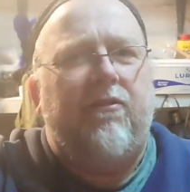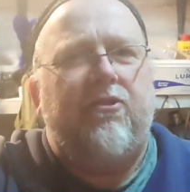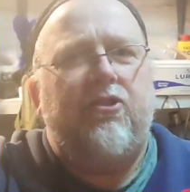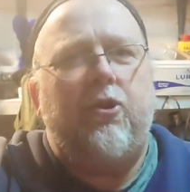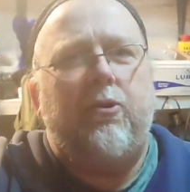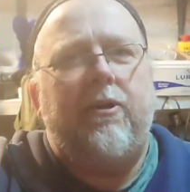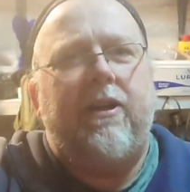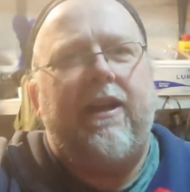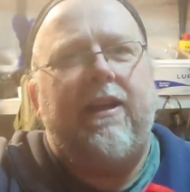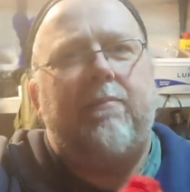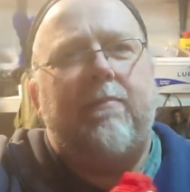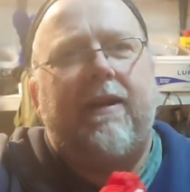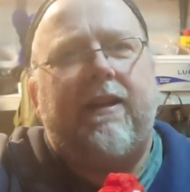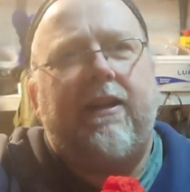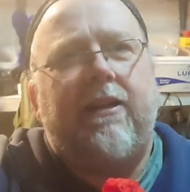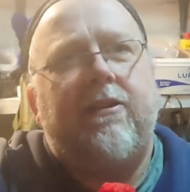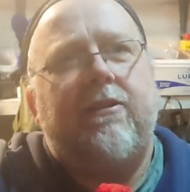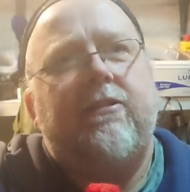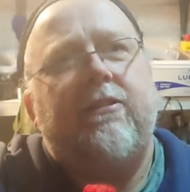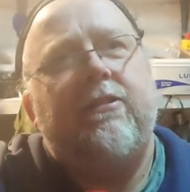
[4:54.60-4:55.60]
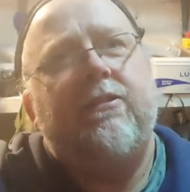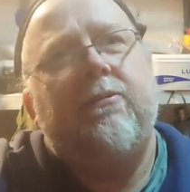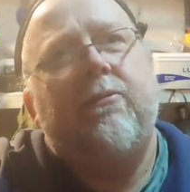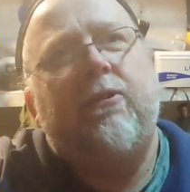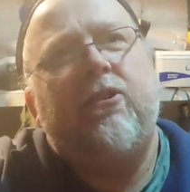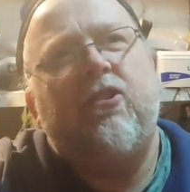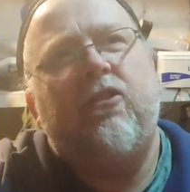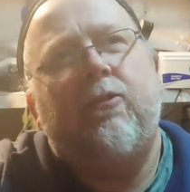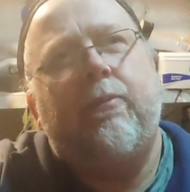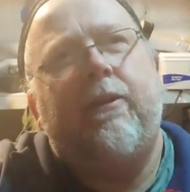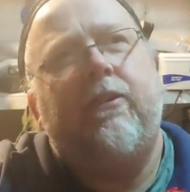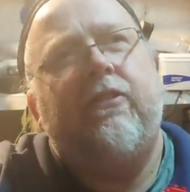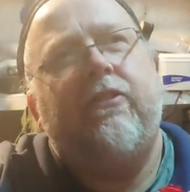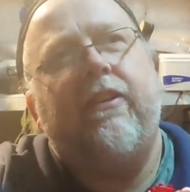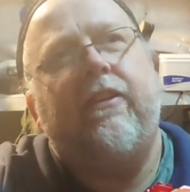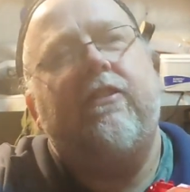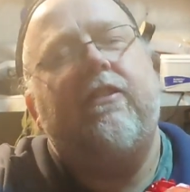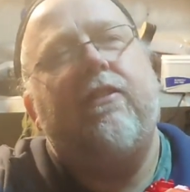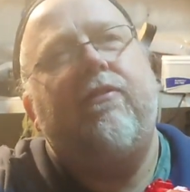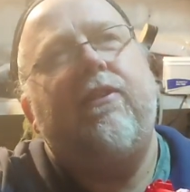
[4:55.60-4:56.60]
Shooting it in my garden, which is about
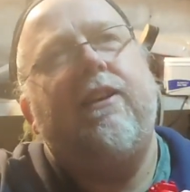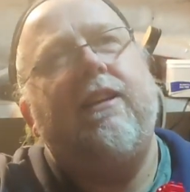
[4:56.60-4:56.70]
60